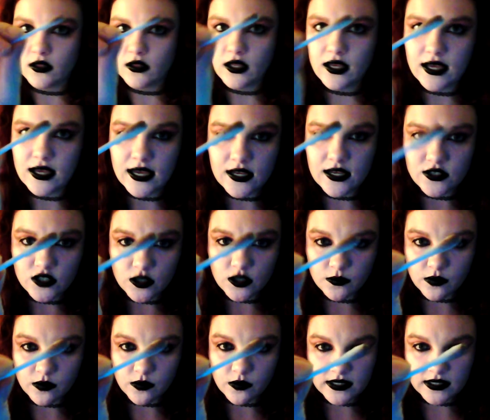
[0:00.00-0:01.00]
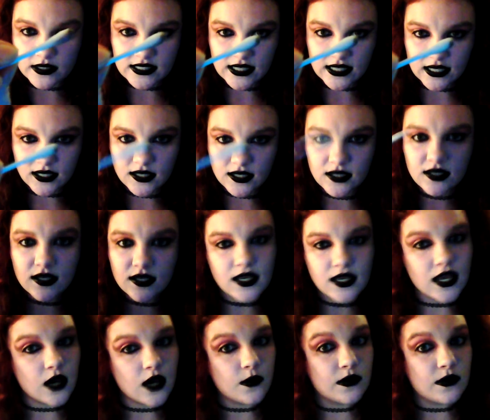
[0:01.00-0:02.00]
as you can probably see, and
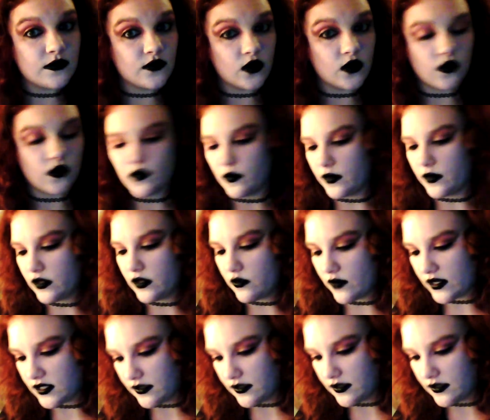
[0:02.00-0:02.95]
we've not ruined the rest of the